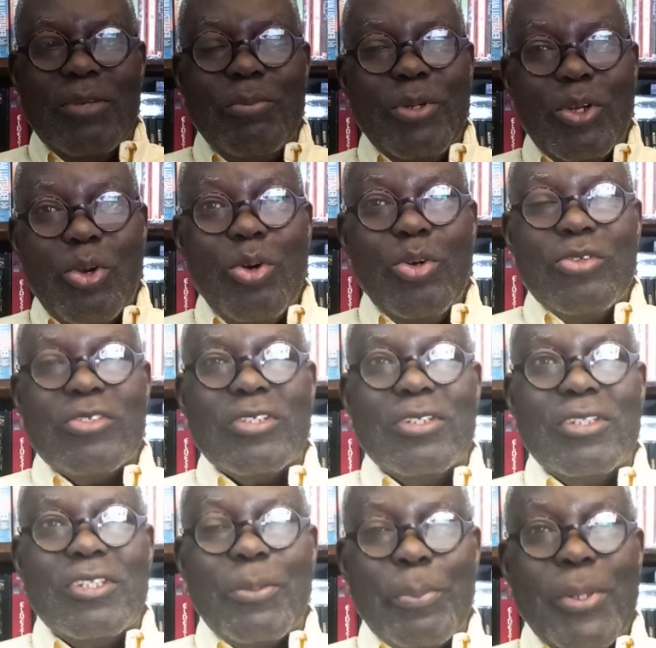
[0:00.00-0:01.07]
because
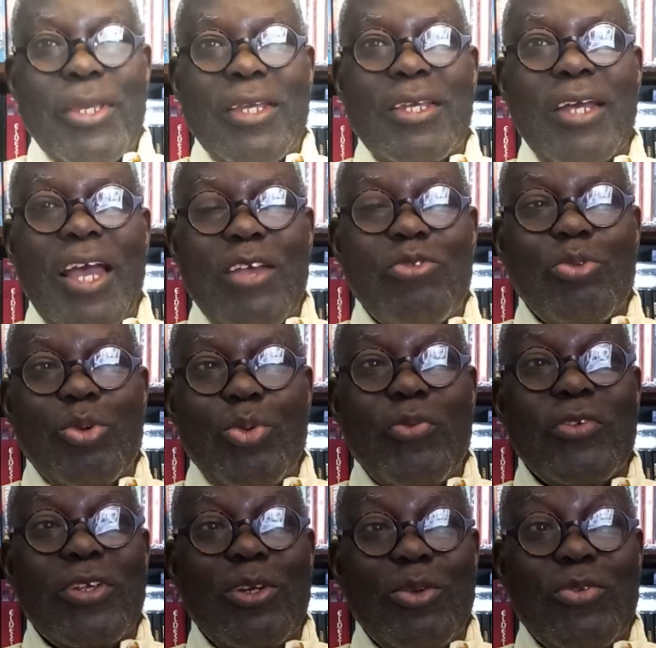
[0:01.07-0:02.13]
the pig has to
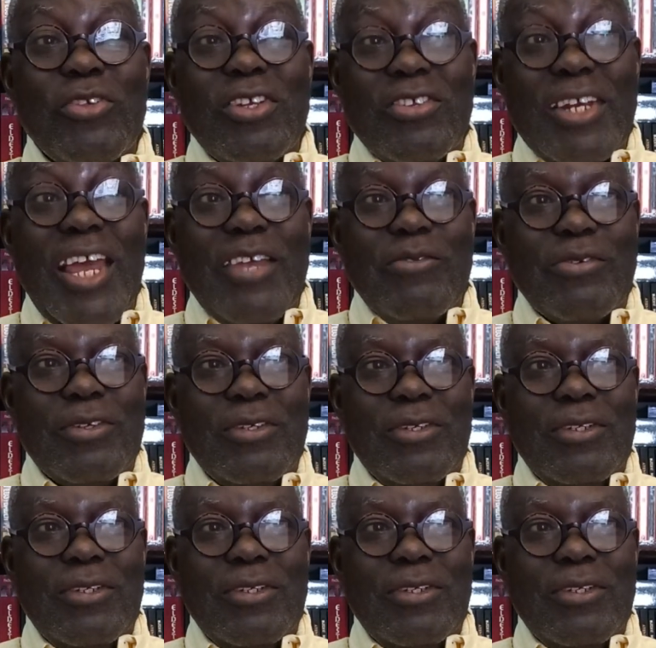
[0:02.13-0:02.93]
lose its life